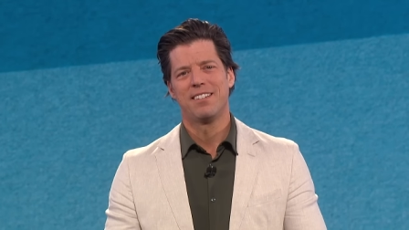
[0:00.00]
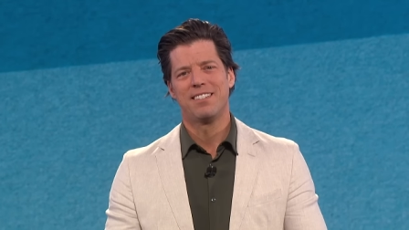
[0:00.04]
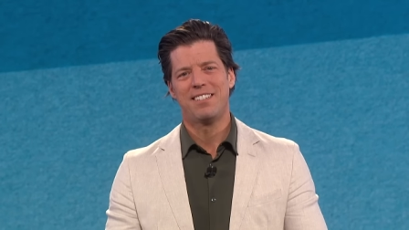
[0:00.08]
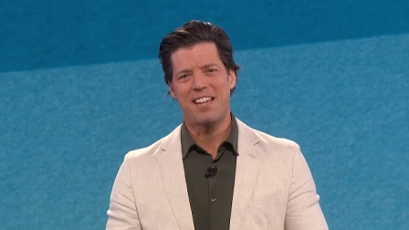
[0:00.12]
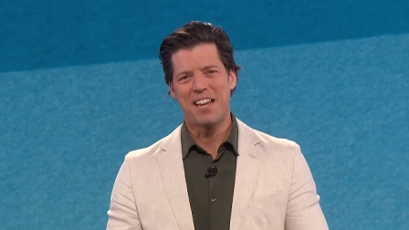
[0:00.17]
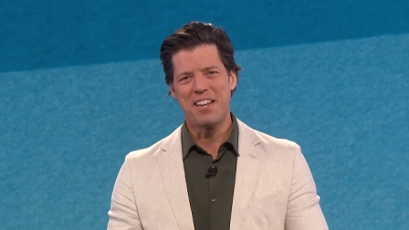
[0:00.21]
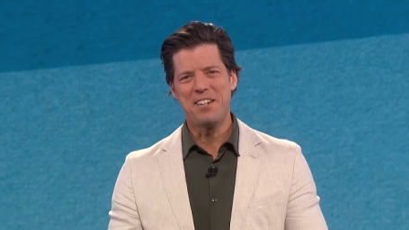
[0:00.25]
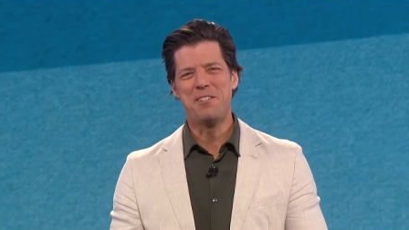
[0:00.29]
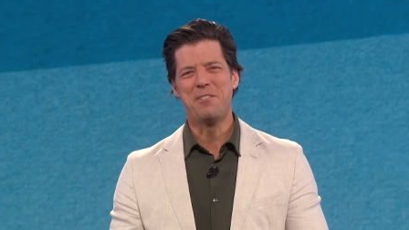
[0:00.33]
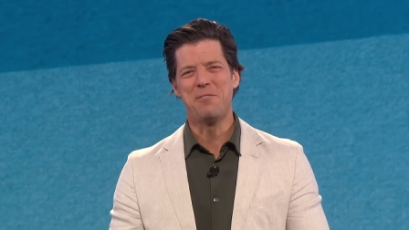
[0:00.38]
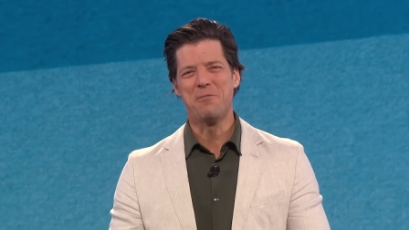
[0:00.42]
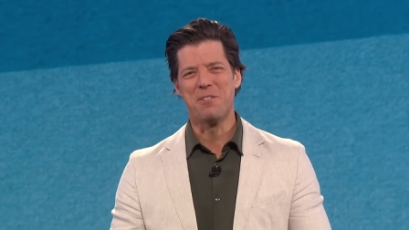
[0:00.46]

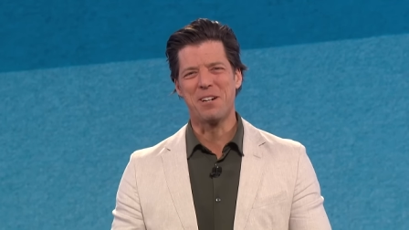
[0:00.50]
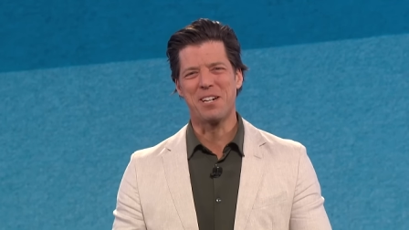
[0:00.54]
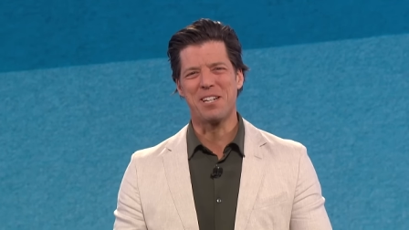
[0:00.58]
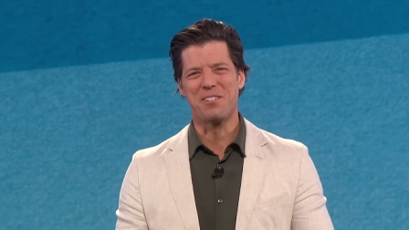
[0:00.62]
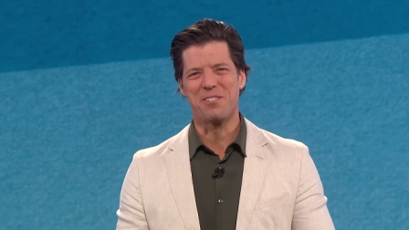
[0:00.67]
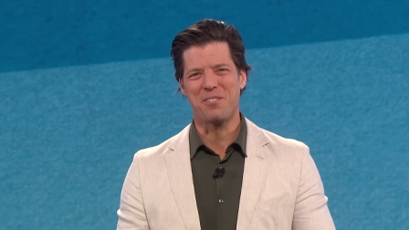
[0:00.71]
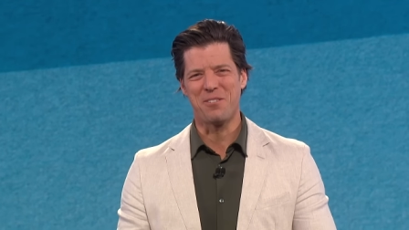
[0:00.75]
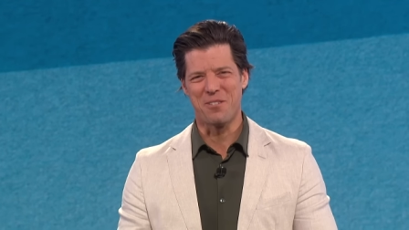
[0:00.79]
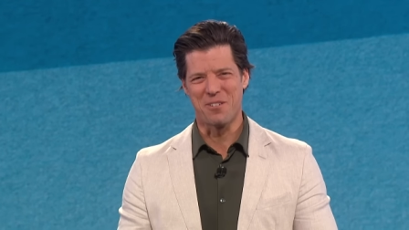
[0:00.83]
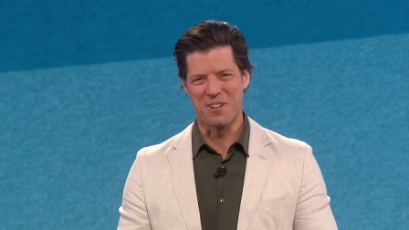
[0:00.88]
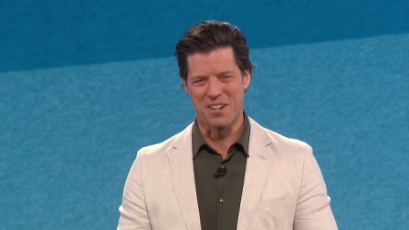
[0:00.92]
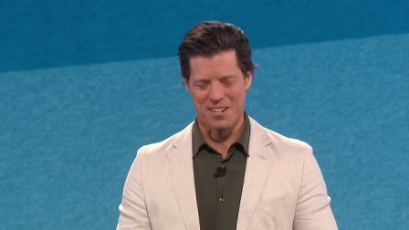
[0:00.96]
Tend to what
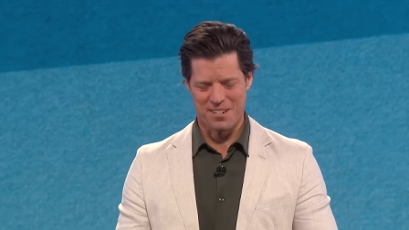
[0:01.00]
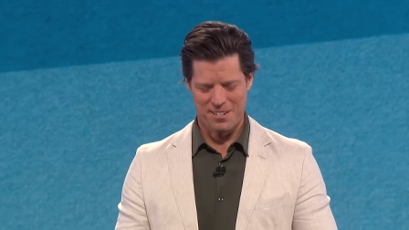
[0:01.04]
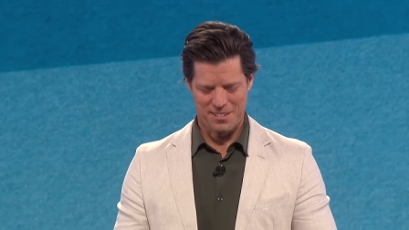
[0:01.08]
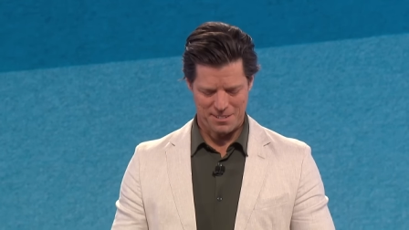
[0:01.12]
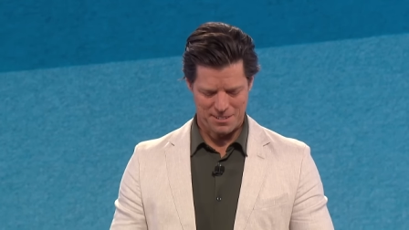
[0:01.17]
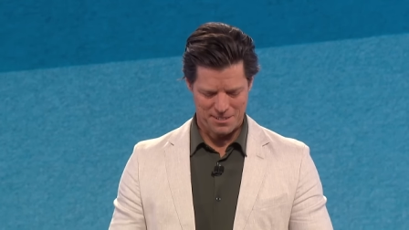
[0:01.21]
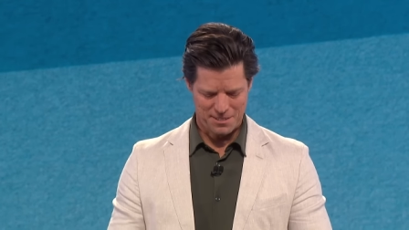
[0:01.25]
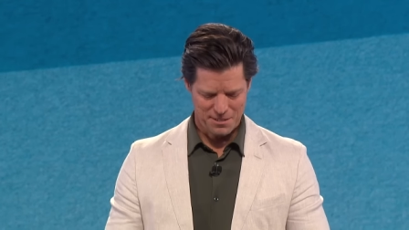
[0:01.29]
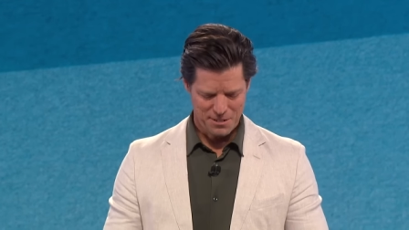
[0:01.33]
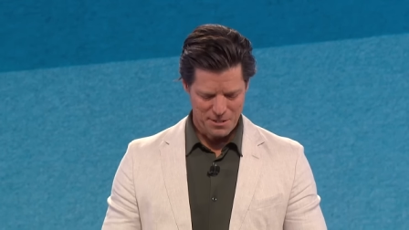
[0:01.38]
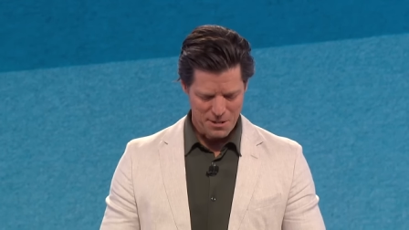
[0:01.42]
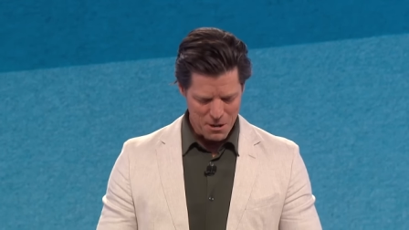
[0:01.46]
is
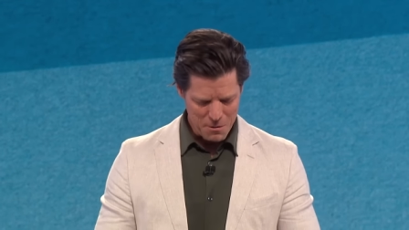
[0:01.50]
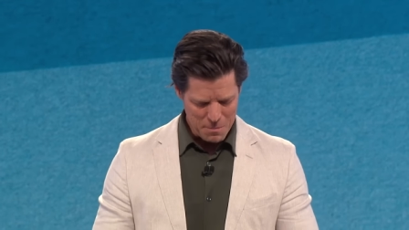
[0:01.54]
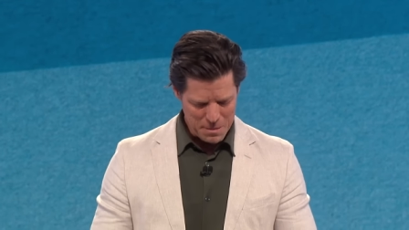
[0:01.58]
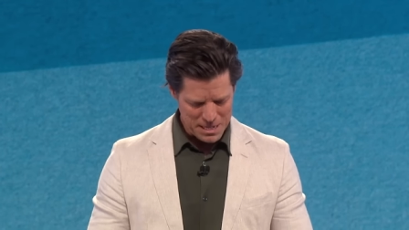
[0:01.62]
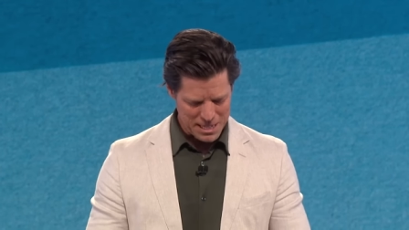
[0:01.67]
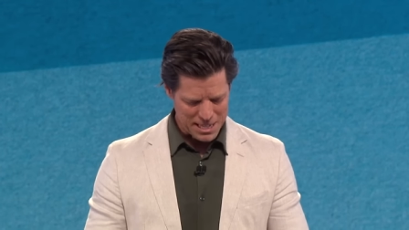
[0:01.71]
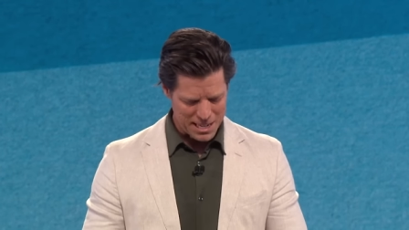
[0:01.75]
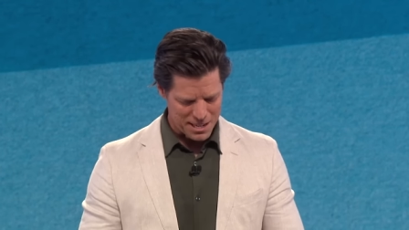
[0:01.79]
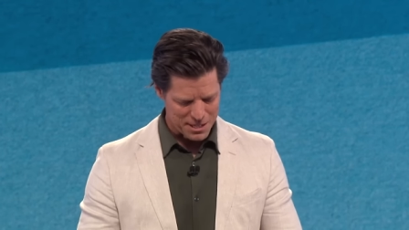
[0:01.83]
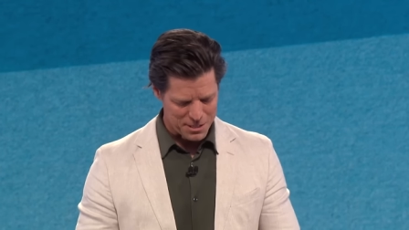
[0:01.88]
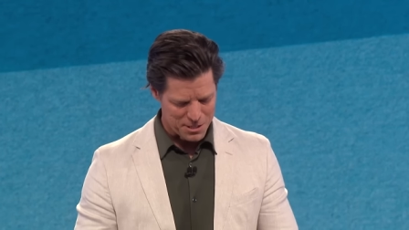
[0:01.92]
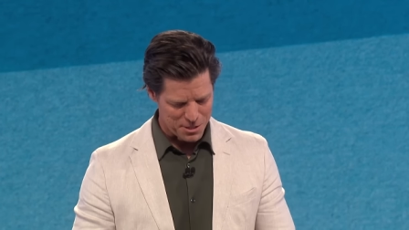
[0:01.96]
yours.
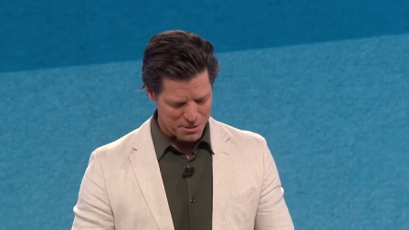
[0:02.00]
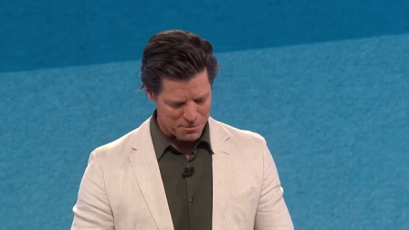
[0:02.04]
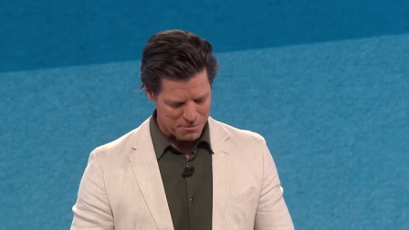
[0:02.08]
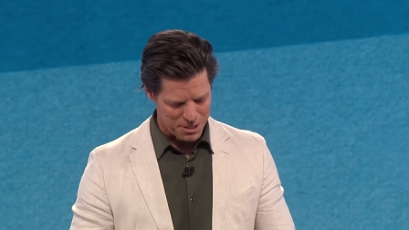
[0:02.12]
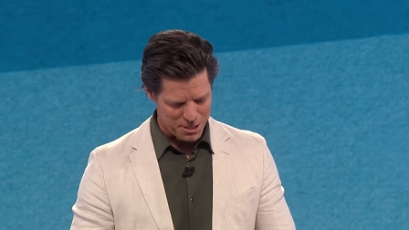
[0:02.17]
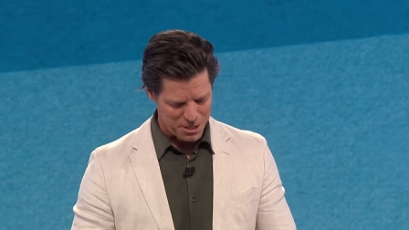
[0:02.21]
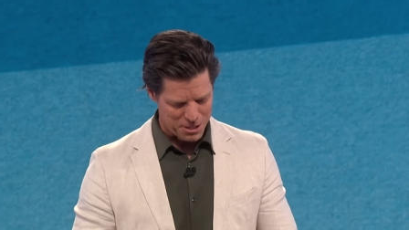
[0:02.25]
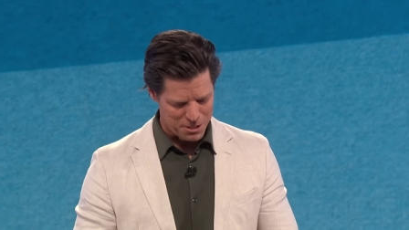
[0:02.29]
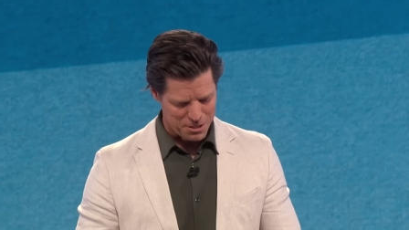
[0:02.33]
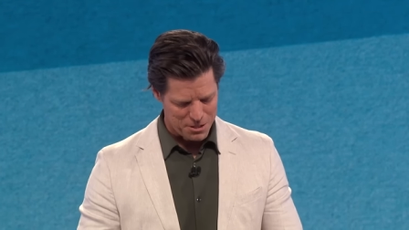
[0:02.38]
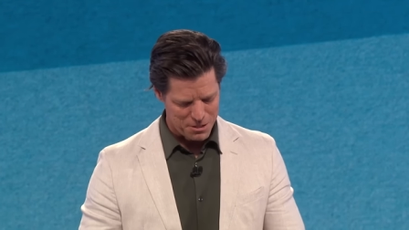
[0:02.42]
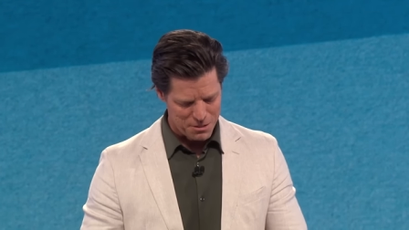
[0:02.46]
Nobody cares as
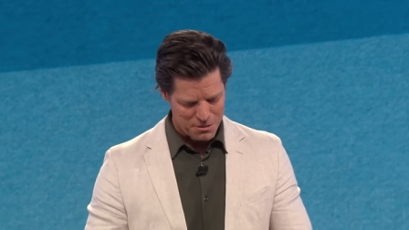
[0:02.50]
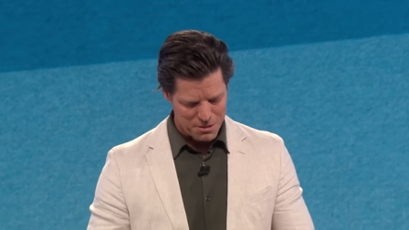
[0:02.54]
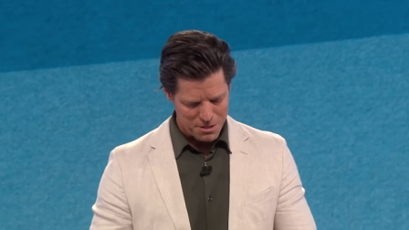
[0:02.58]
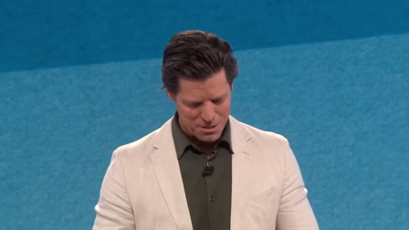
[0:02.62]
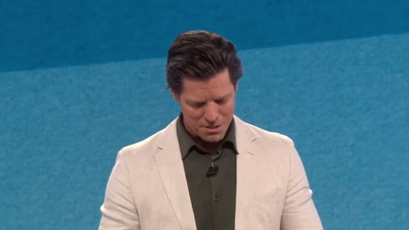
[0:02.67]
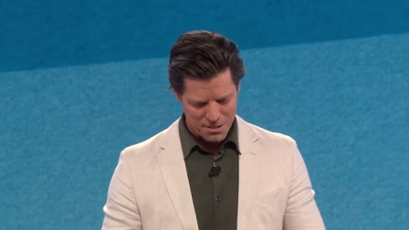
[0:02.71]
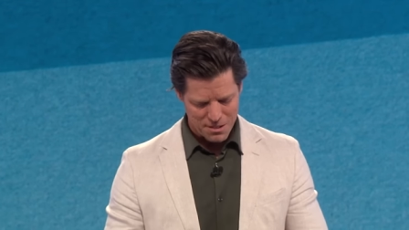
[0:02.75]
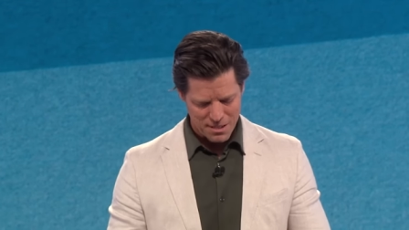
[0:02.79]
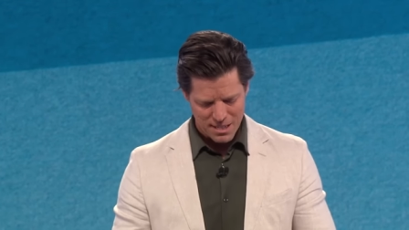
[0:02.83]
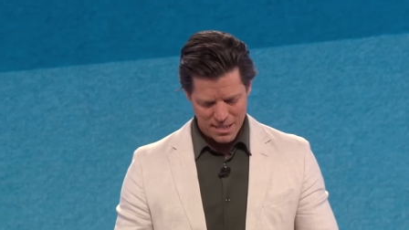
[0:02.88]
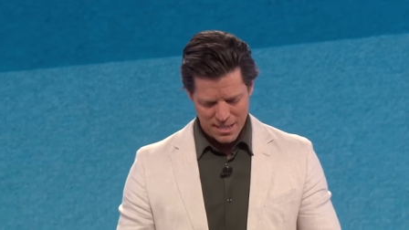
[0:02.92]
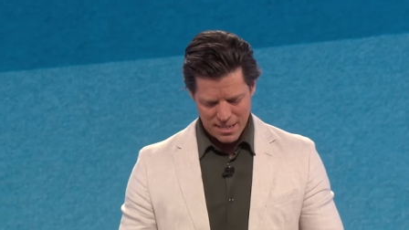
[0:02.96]
much as you
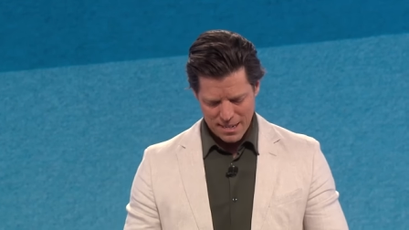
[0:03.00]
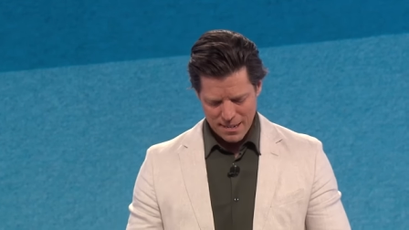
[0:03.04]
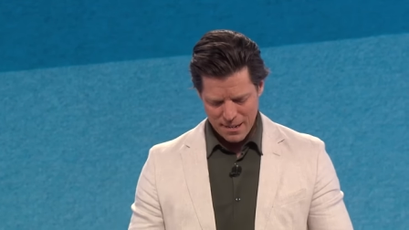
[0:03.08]
do.